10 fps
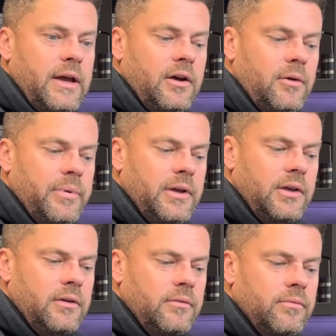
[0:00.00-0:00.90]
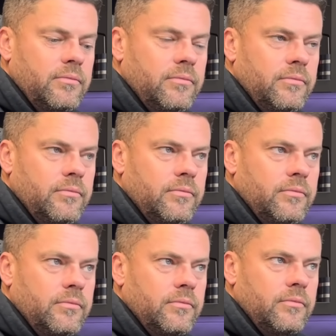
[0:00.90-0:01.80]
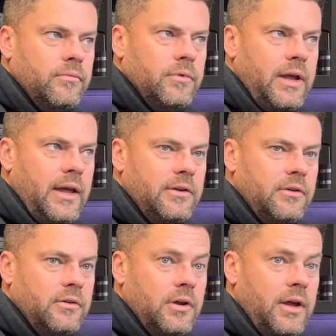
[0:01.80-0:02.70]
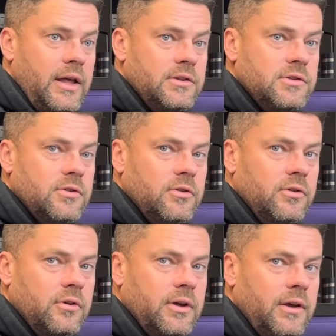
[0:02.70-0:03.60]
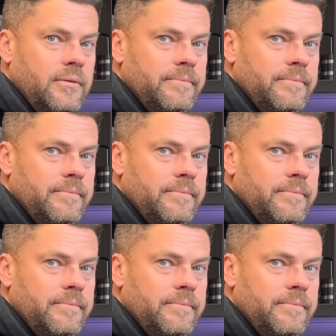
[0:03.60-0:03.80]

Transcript: ARP head stud and nut kit.